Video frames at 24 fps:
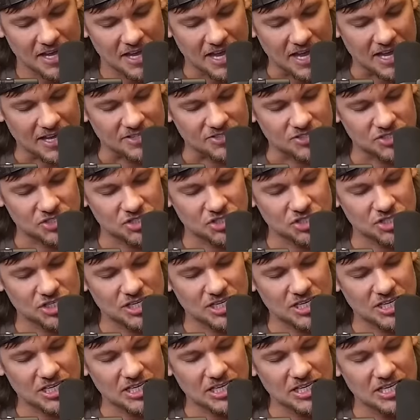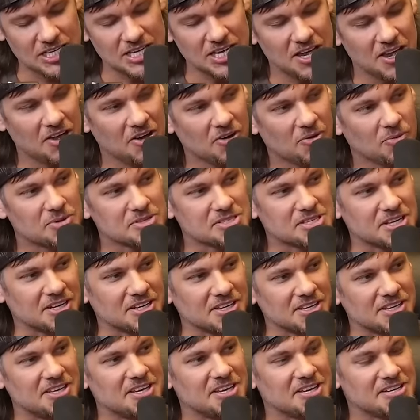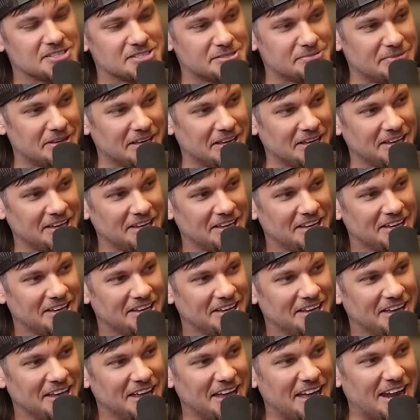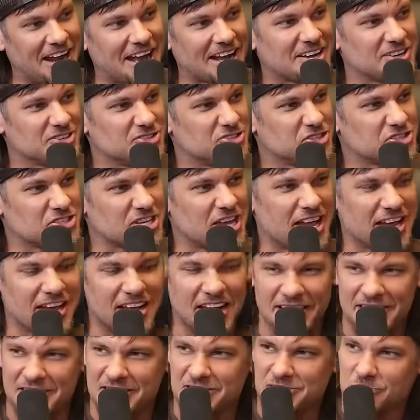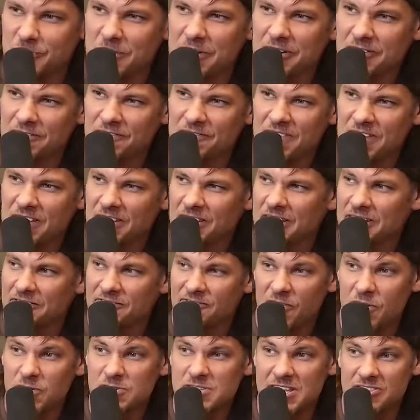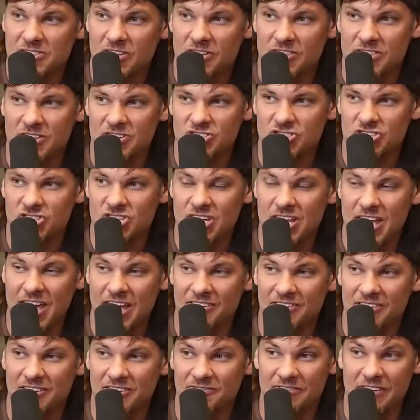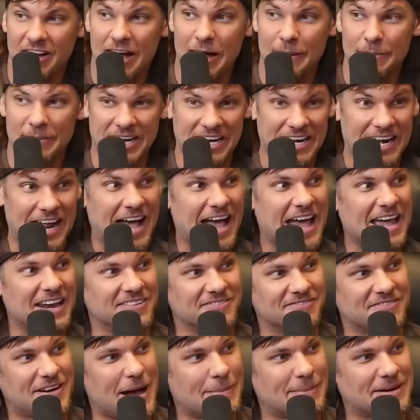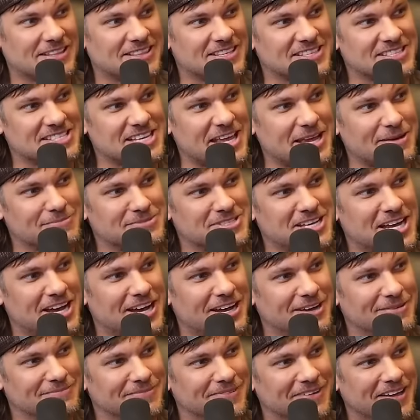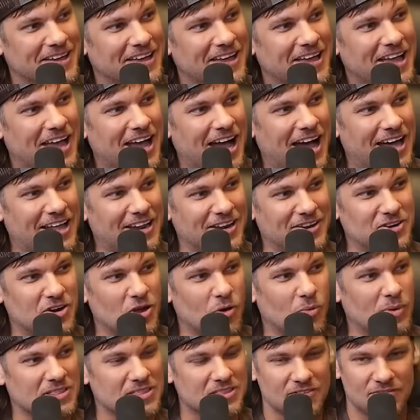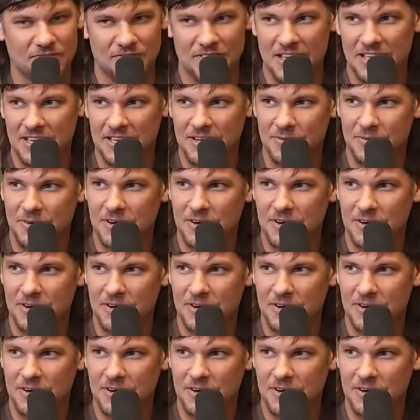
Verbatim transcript: And she was going to kiss me. And I could just, I got this weird feeling. At first, I thought that she had to vomit and I had to vomit at the same time. I didn't know what the feeling